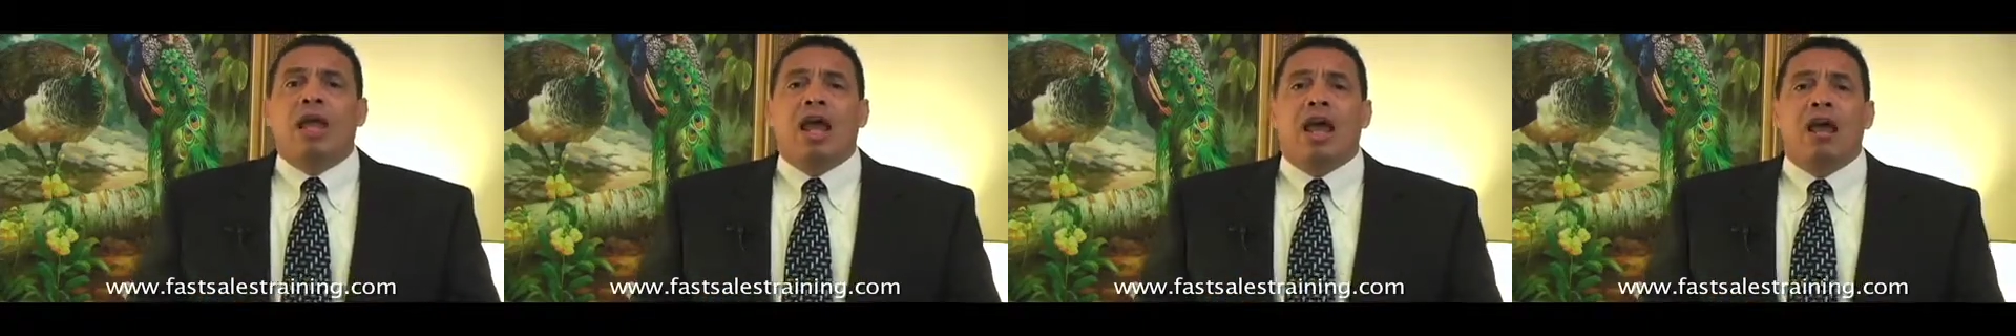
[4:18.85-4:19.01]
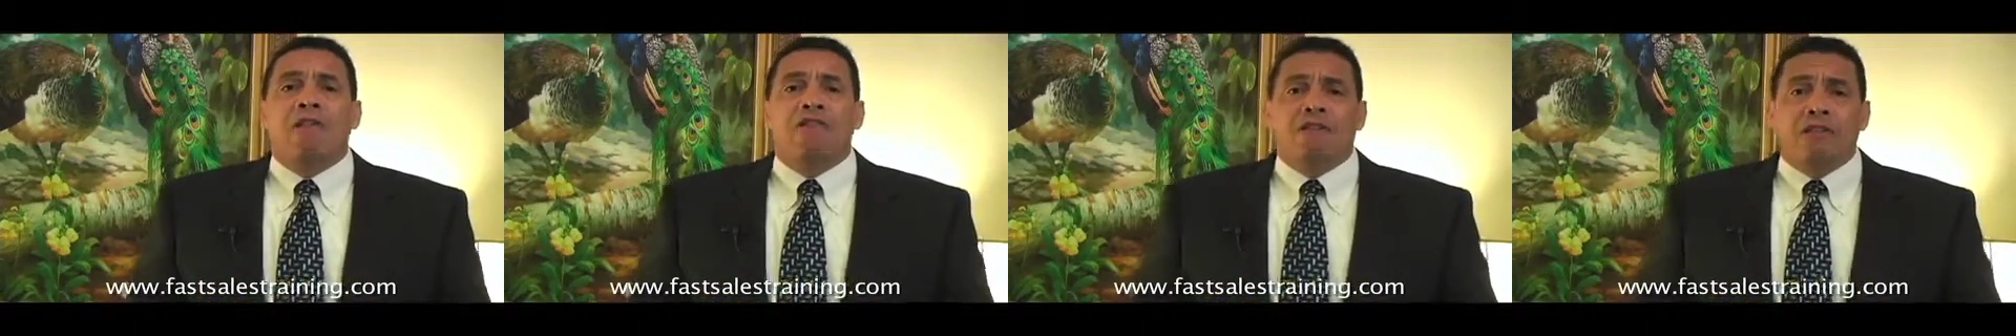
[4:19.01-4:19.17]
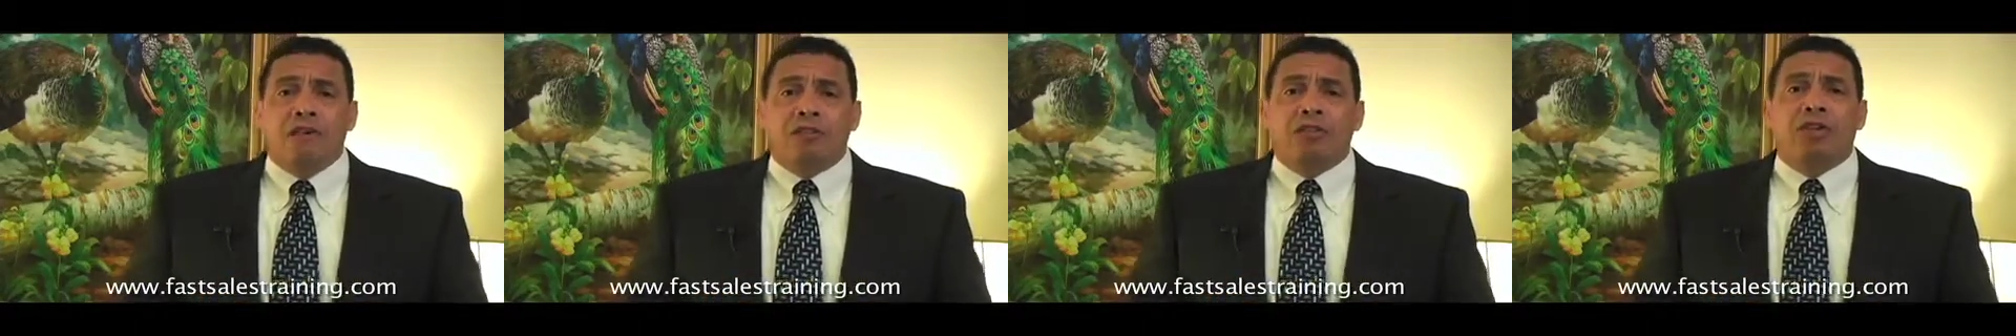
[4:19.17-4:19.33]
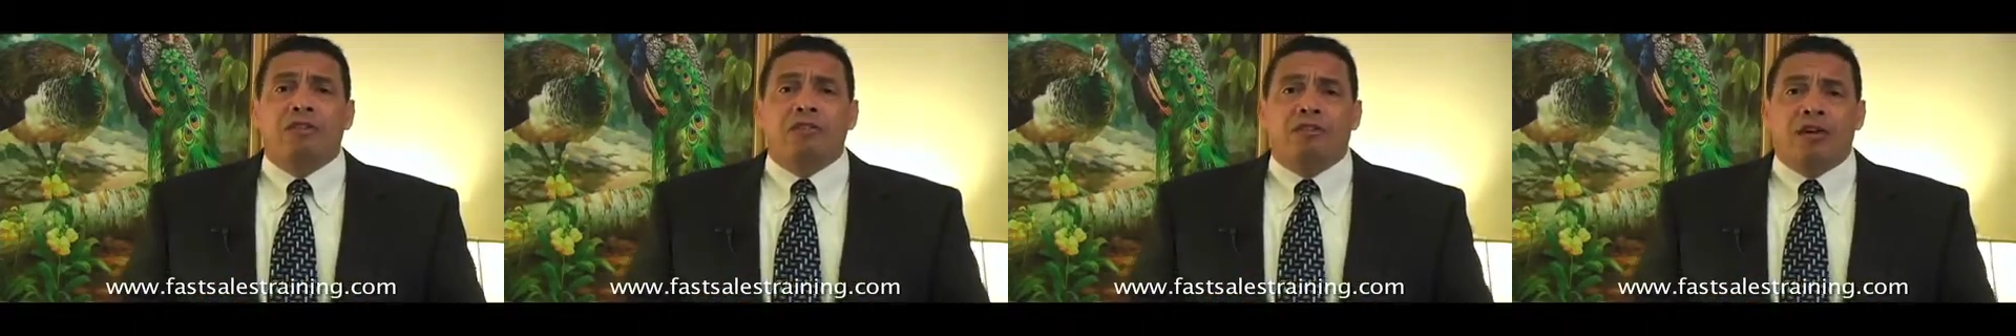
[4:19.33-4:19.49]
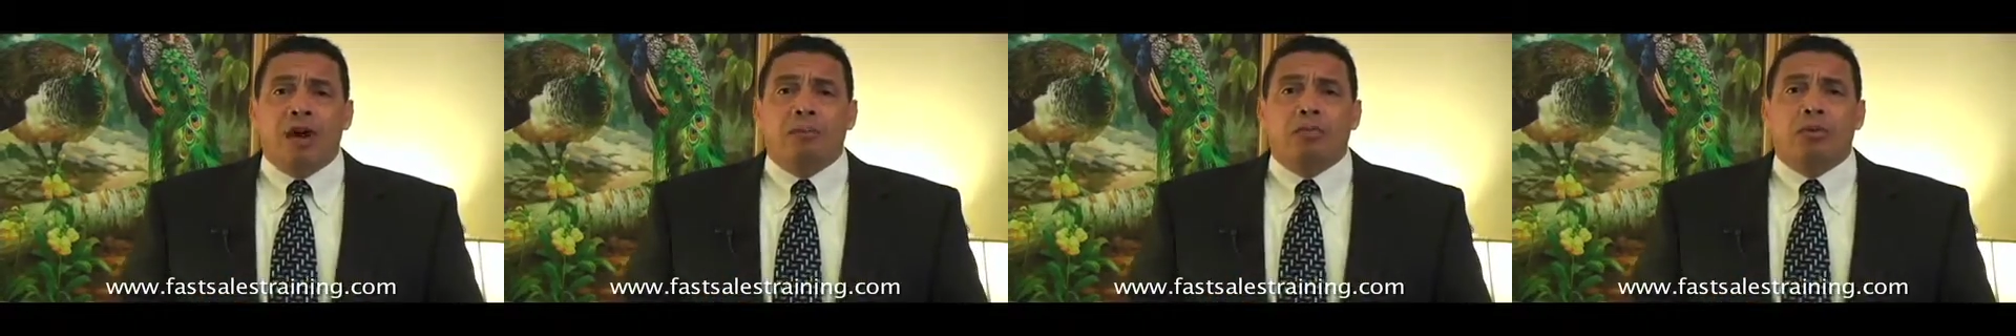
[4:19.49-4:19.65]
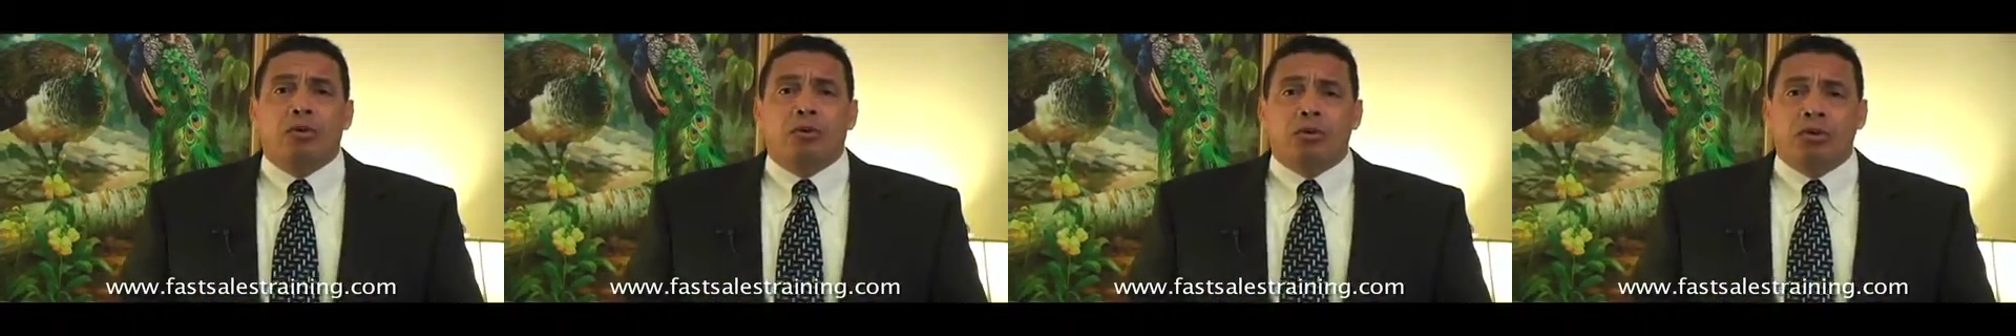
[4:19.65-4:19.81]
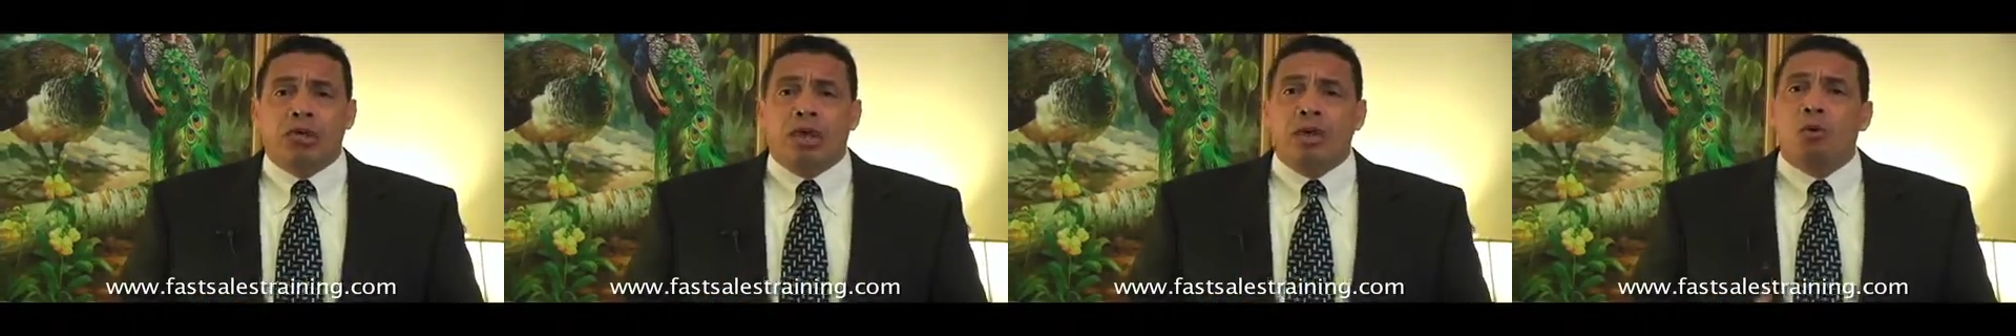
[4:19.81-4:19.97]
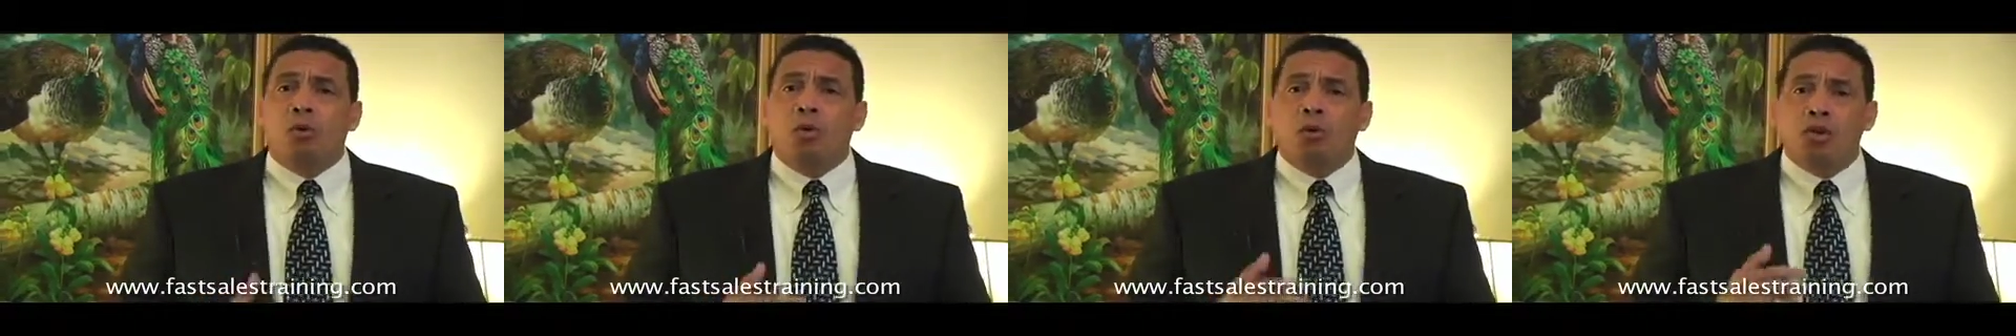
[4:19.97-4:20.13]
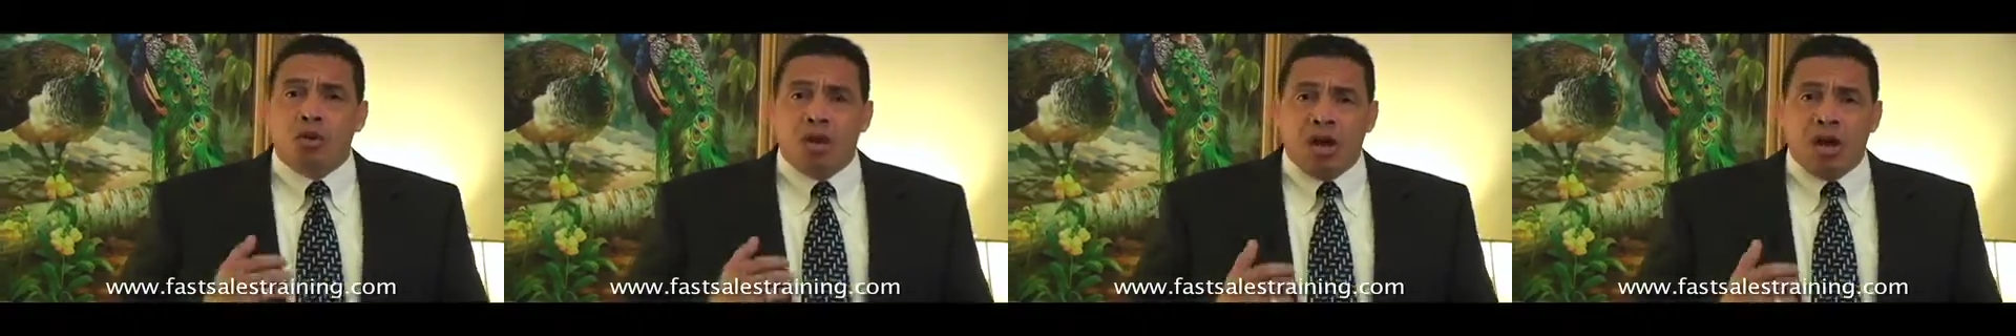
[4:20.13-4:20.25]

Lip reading: and 55% when